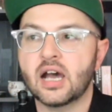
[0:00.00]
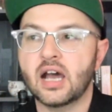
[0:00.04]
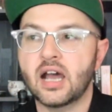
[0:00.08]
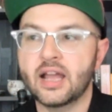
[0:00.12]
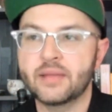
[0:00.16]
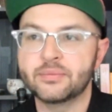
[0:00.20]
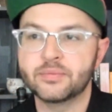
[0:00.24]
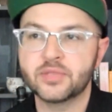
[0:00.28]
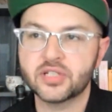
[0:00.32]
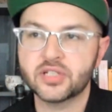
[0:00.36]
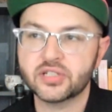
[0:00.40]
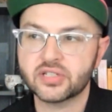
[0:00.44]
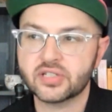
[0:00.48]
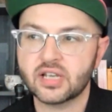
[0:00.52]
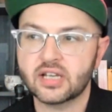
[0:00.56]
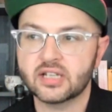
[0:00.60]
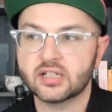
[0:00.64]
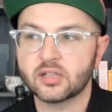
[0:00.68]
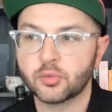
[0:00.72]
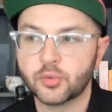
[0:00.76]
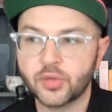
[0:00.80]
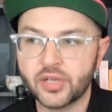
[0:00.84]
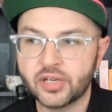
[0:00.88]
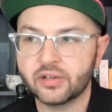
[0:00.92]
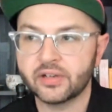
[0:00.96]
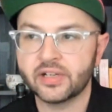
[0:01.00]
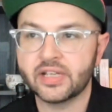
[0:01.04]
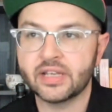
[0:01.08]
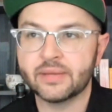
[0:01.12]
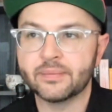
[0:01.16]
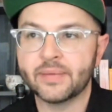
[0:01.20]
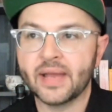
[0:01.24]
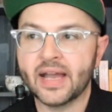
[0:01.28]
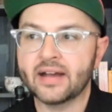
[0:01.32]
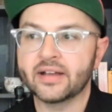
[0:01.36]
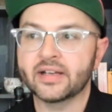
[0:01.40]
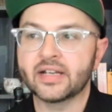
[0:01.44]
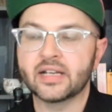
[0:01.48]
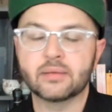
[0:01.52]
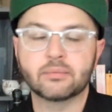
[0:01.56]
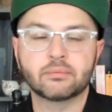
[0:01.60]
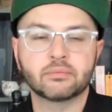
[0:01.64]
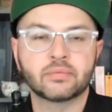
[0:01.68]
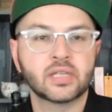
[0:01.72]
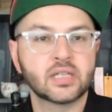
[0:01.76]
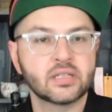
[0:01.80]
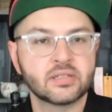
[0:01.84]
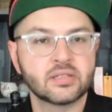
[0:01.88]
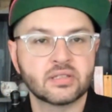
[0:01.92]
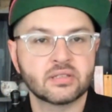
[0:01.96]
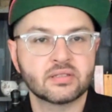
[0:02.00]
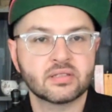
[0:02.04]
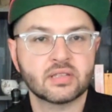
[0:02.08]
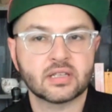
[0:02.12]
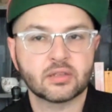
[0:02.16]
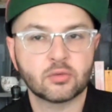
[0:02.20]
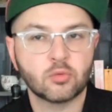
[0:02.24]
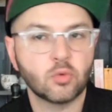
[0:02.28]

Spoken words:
I'm just kind of weary about it because it's like,